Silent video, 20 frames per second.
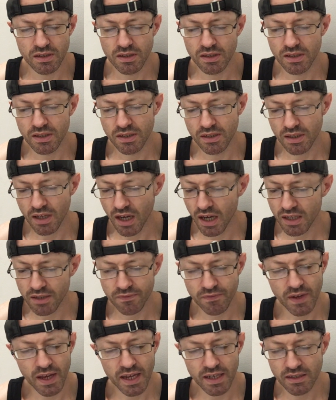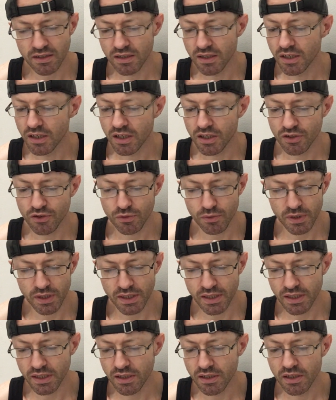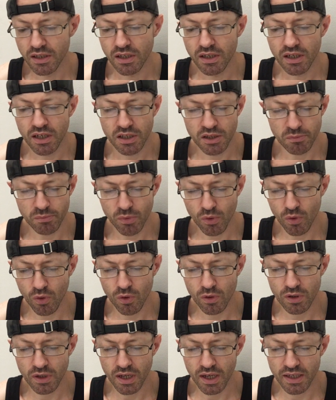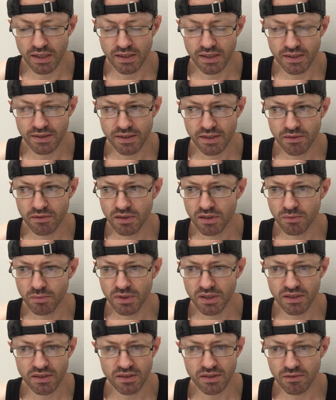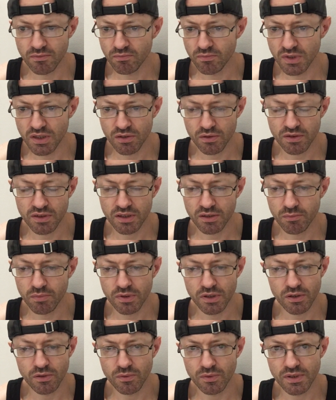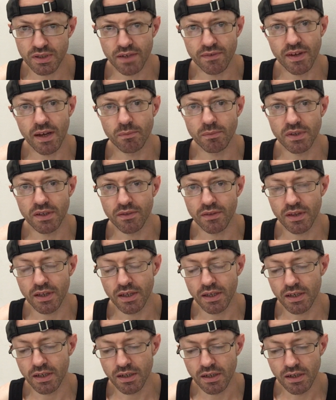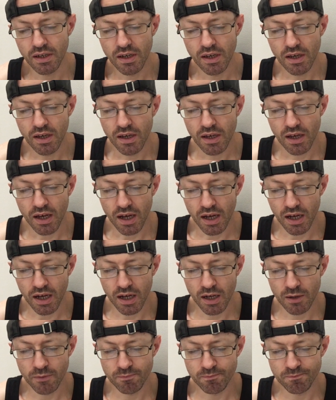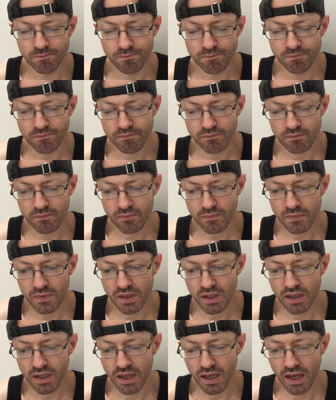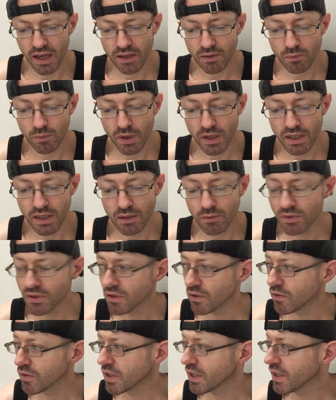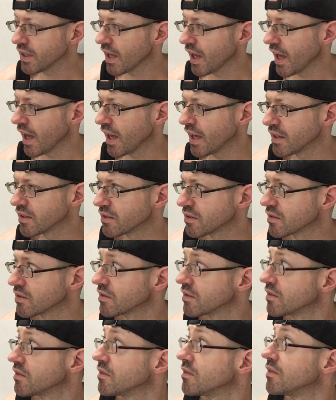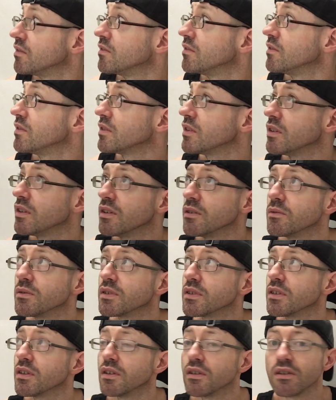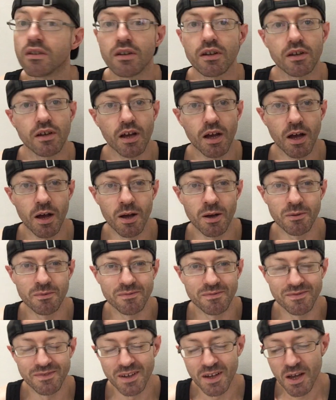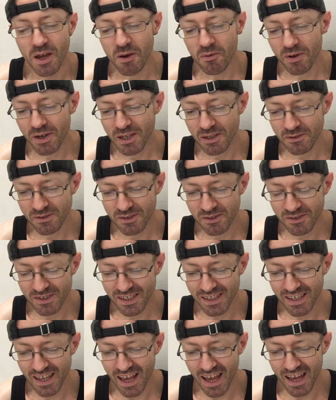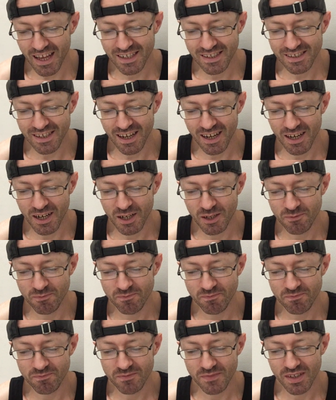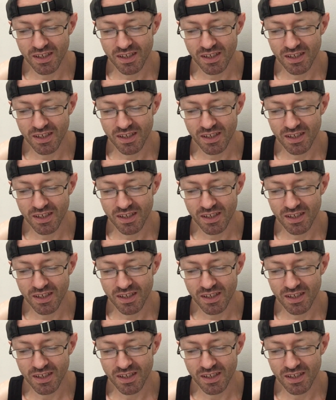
the artifact, a treaty, and the Borg, and there seems to be some interesting political stuff happening there. And when he was looking at... the hell was that? When he was looking at the